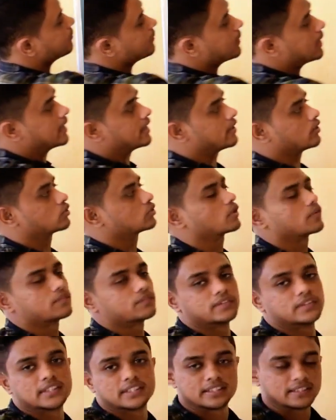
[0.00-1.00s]
made use of
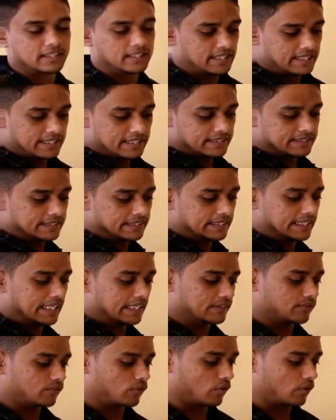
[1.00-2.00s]
this
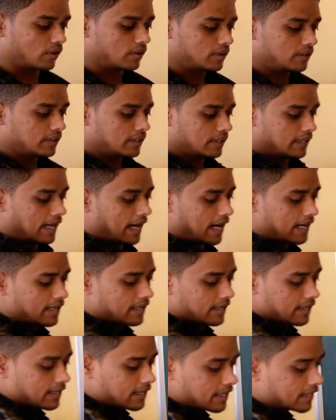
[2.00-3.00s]
CX4, and
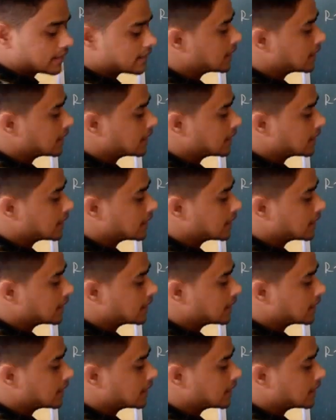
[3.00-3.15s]
it is